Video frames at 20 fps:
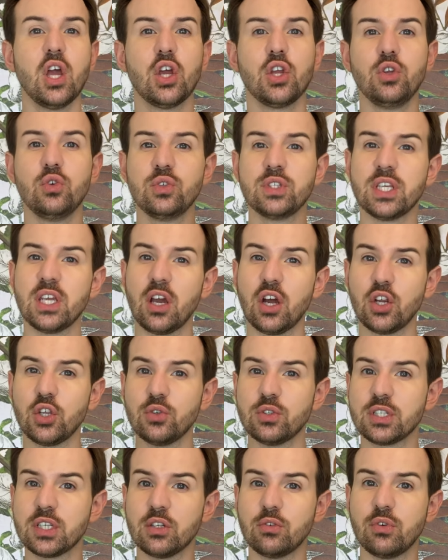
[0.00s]
You see how your
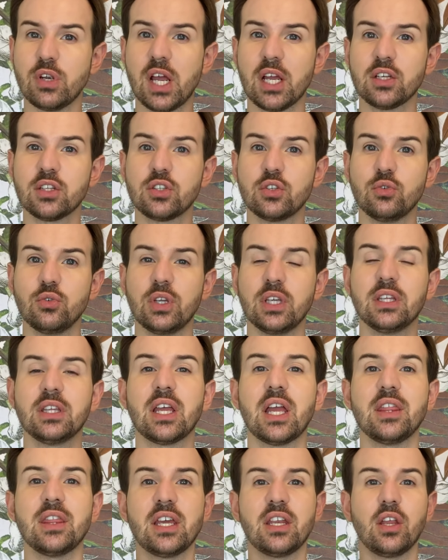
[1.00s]
skin reacts to it,
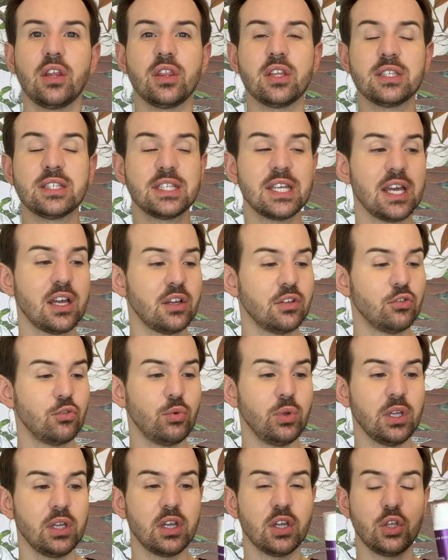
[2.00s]
and then on the second
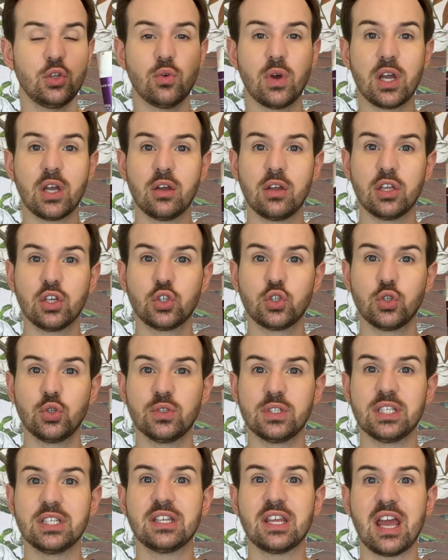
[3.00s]
week you are going to
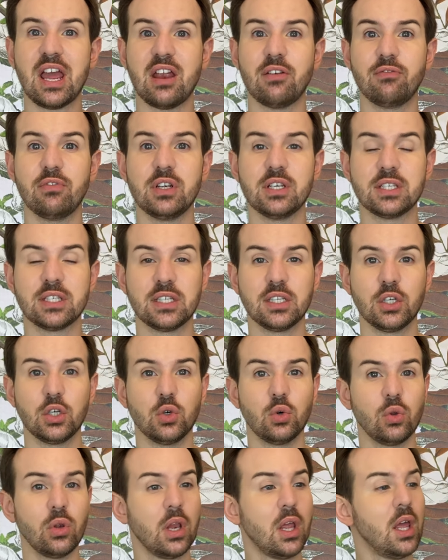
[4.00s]
use it every
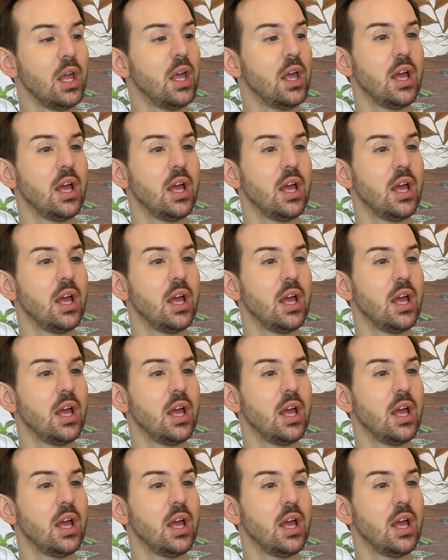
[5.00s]
single